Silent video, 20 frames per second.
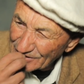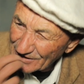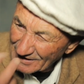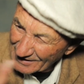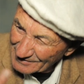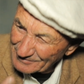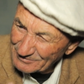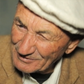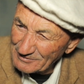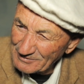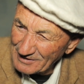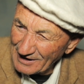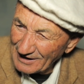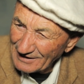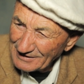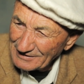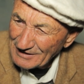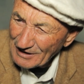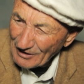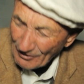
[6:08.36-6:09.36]
what we
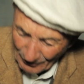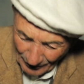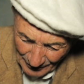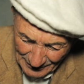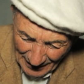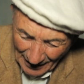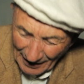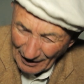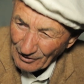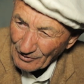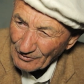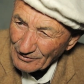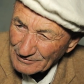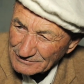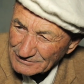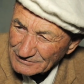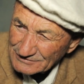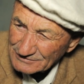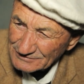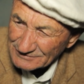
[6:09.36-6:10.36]
eat. From
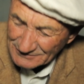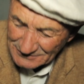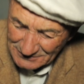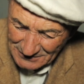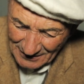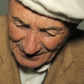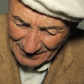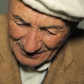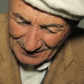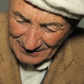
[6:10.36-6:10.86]
dried apricots we